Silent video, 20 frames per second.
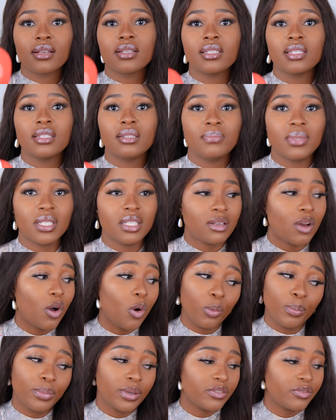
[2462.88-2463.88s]
because it'd been
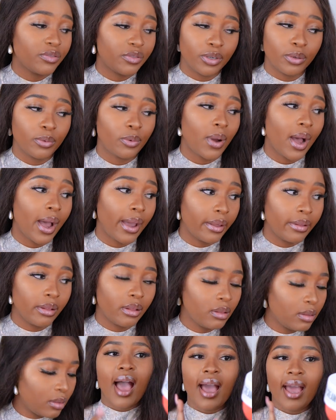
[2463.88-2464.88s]
open for a
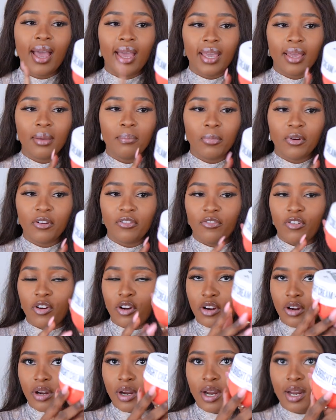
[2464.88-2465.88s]
while. I
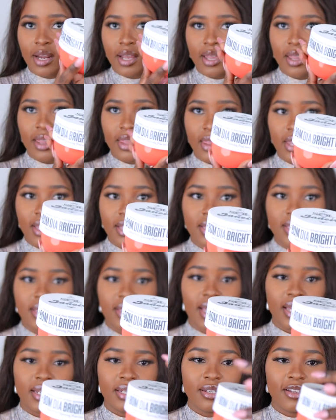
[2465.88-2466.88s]
prefer this
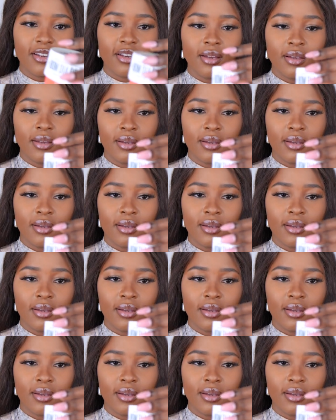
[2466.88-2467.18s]
scent.